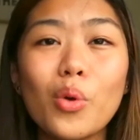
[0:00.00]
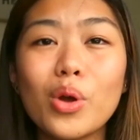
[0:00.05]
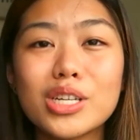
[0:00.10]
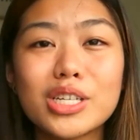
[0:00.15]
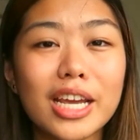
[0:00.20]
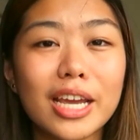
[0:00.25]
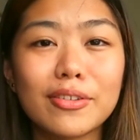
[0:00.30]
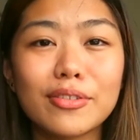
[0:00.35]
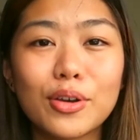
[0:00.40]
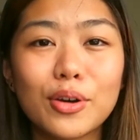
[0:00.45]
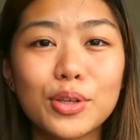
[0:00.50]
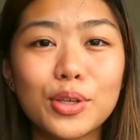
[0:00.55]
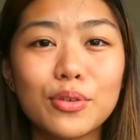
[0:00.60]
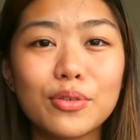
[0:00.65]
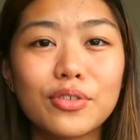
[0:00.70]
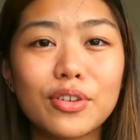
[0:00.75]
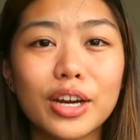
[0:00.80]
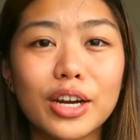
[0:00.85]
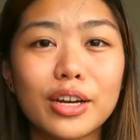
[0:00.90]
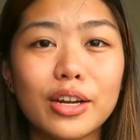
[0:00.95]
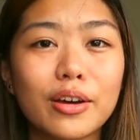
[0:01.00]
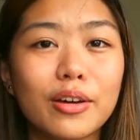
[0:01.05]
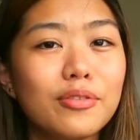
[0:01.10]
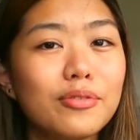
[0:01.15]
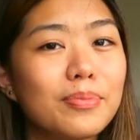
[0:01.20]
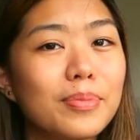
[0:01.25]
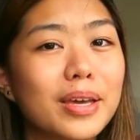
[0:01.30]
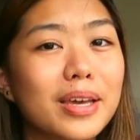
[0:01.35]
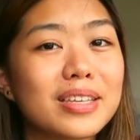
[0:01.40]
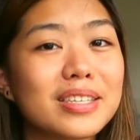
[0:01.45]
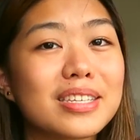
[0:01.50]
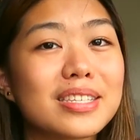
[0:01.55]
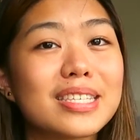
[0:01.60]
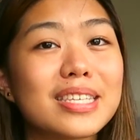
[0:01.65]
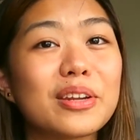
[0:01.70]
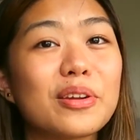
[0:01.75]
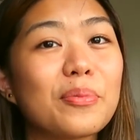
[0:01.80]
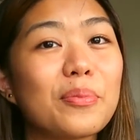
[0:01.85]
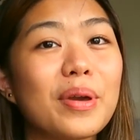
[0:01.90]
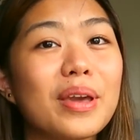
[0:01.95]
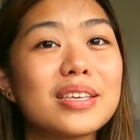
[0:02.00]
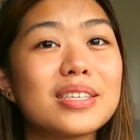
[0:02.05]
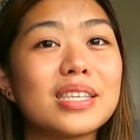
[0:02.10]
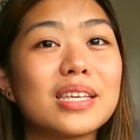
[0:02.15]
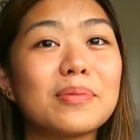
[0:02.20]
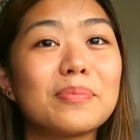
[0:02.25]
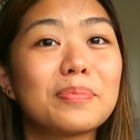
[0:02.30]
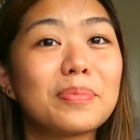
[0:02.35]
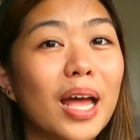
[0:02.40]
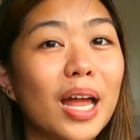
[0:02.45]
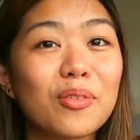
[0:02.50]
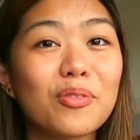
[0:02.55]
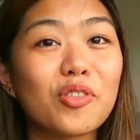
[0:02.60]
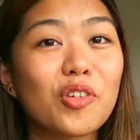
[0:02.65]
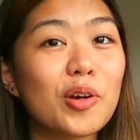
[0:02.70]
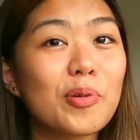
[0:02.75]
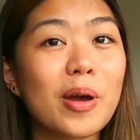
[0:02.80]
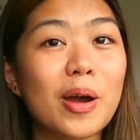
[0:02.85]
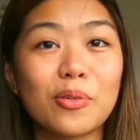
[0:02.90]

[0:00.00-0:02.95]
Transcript: which I know you've heard of because it's an amazing platform.